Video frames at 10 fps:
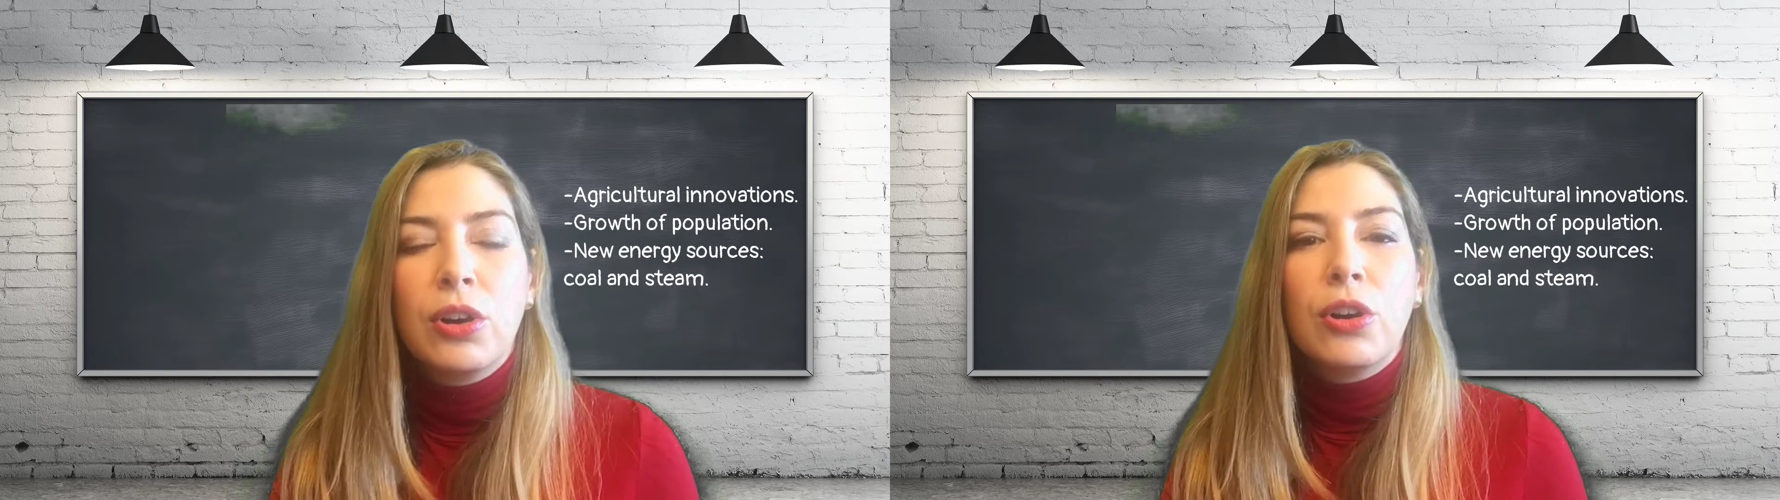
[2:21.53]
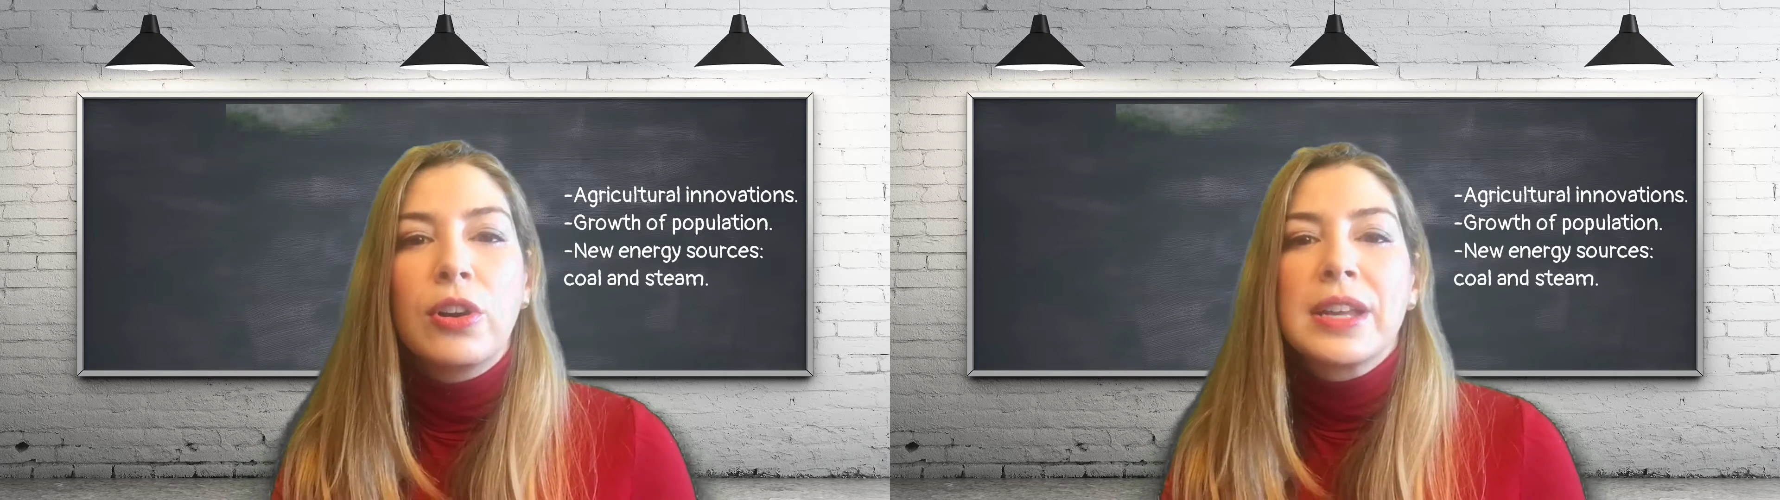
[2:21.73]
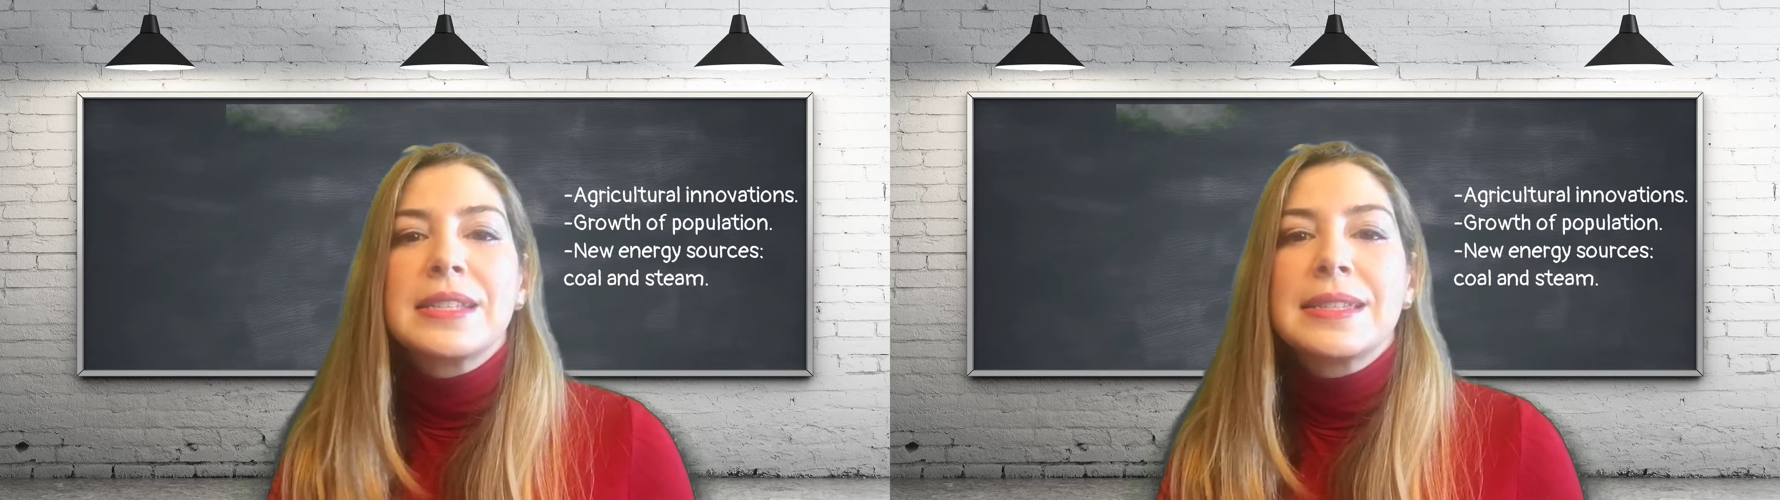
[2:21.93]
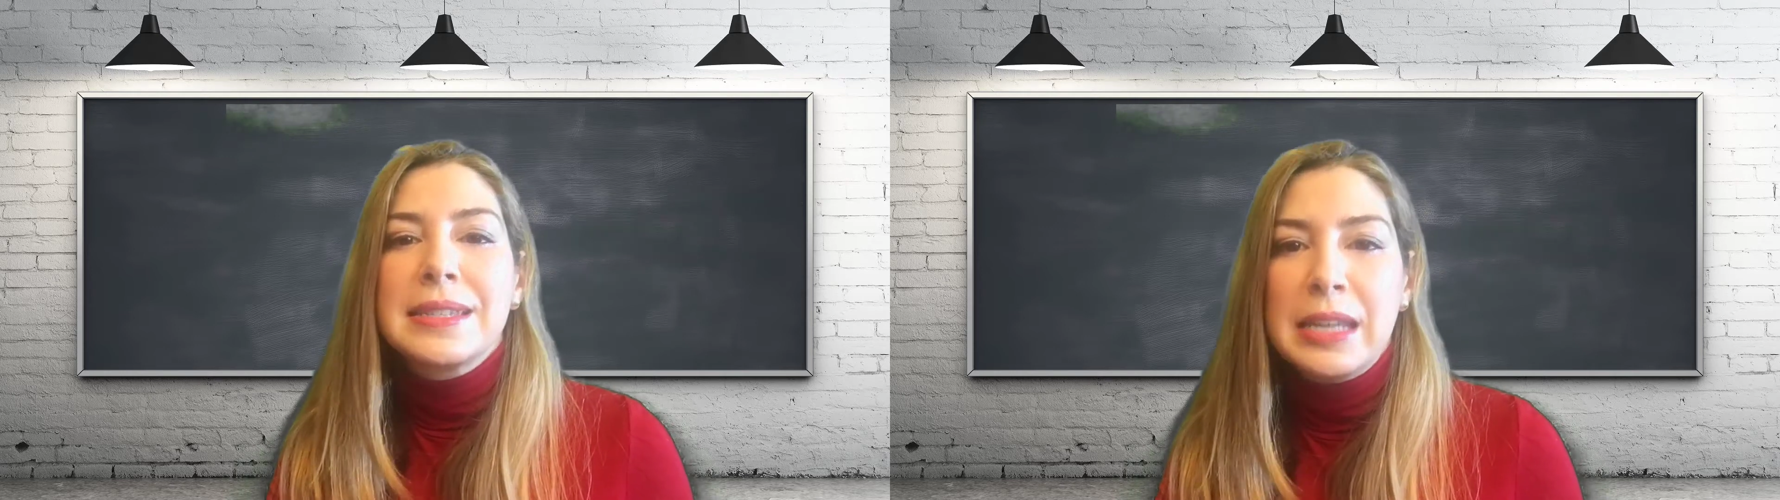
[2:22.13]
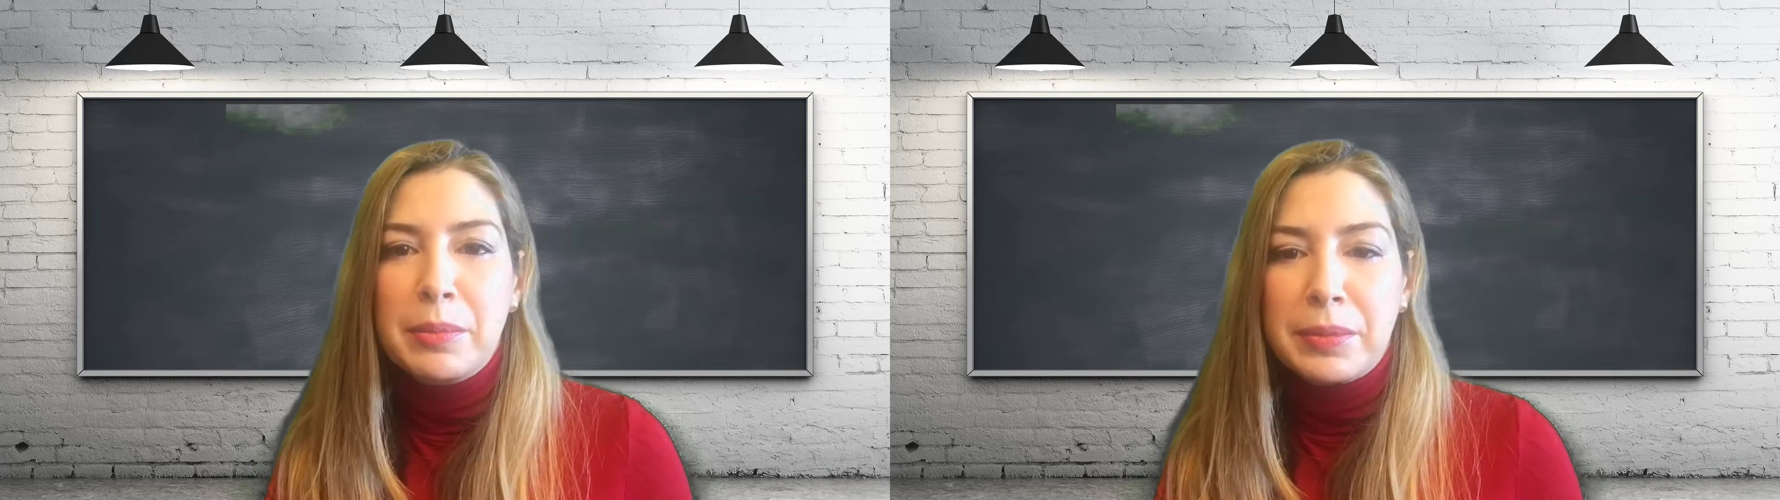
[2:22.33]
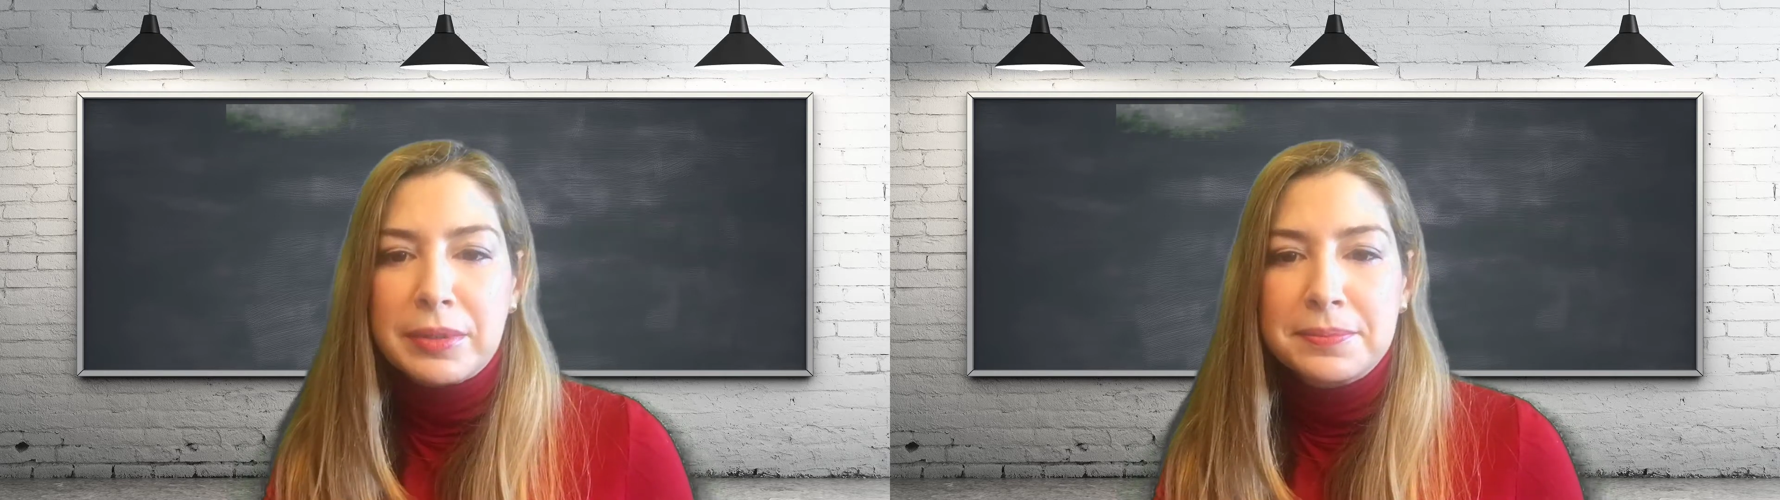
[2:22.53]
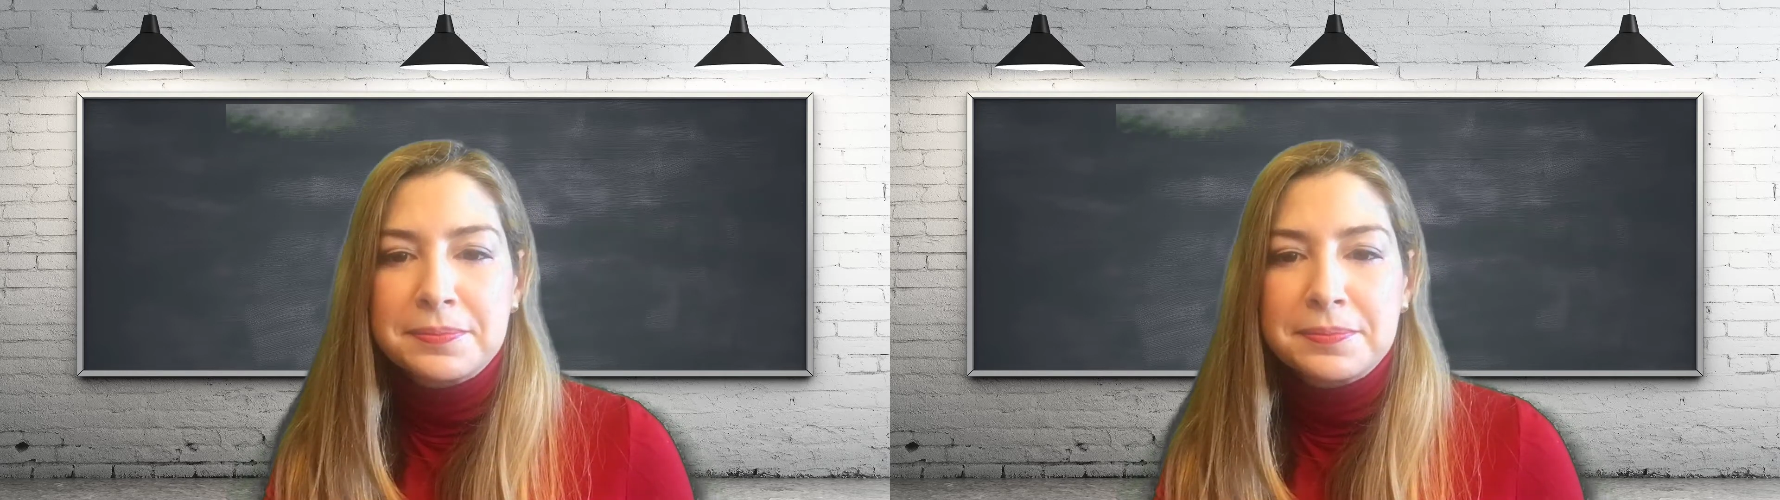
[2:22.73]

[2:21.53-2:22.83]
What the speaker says: or steam.